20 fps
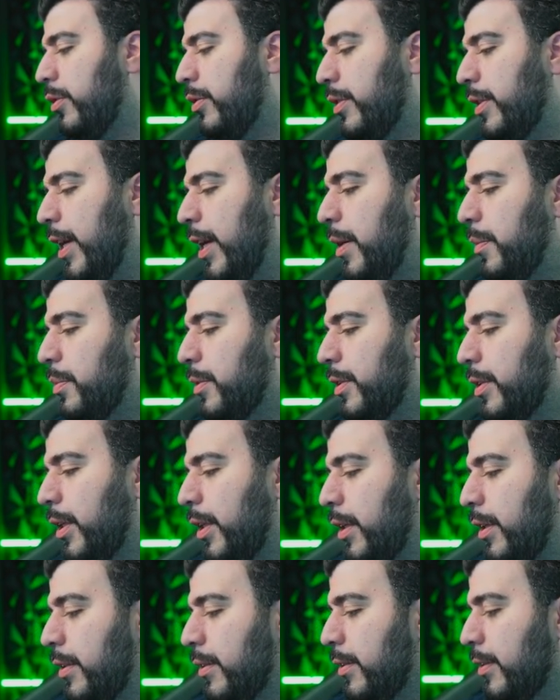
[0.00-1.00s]

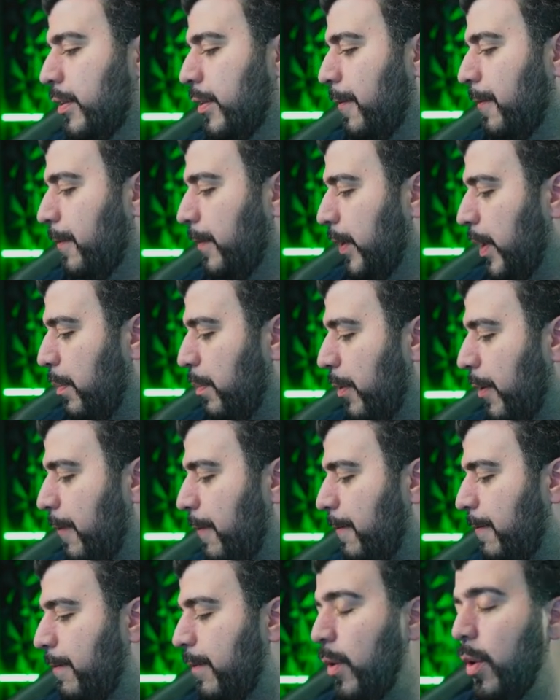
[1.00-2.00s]
Samsung's Flip
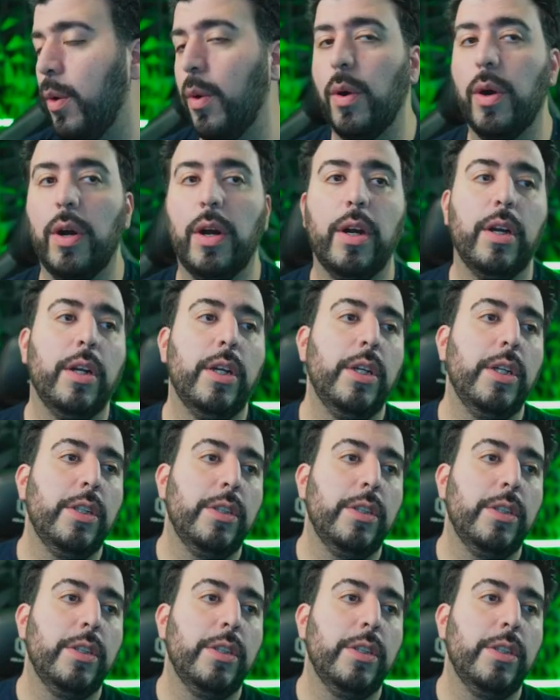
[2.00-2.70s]
4.